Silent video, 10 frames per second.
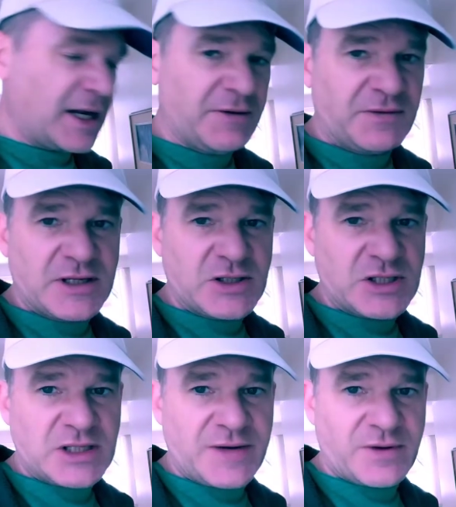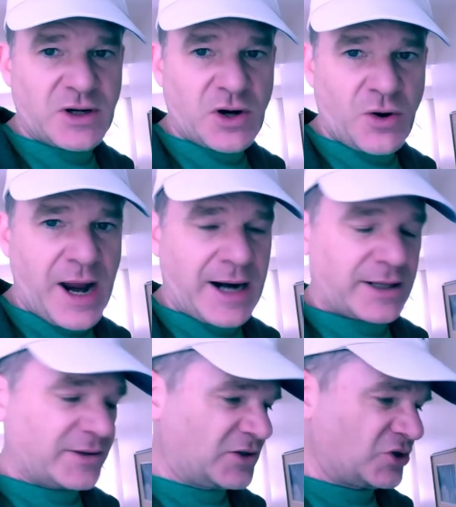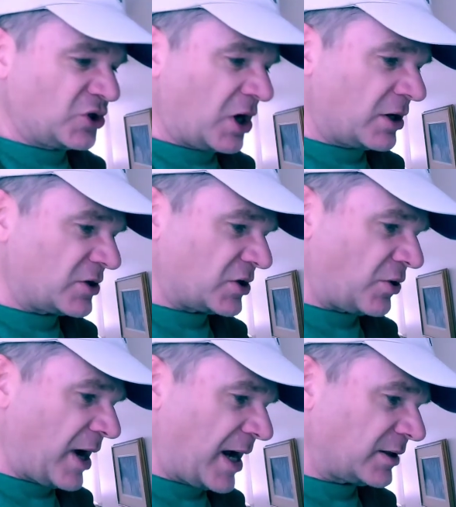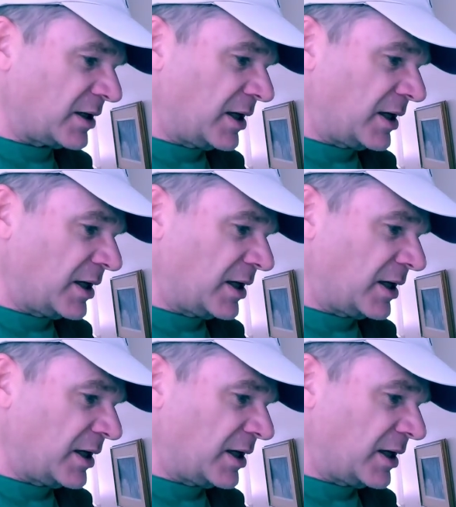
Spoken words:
if this is even correct, this chart is correct,